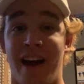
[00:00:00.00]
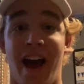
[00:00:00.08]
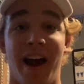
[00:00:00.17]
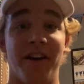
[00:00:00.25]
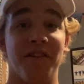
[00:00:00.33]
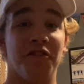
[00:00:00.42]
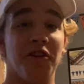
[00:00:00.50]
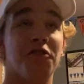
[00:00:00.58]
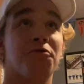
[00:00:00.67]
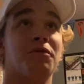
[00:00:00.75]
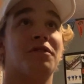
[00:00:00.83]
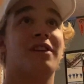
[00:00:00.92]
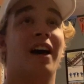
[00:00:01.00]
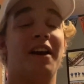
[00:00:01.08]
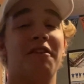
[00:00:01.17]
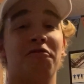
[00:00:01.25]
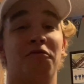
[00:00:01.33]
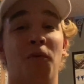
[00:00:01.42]
And this was
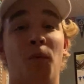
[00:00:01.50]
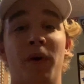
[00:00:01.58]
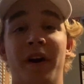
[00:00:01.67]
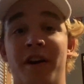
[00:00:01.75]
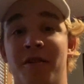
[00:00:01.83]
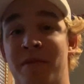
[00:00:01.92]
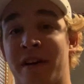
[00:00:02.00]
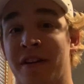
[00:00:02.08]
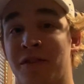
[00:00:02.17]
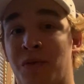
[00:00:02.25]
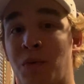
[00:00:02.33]
kind of weird because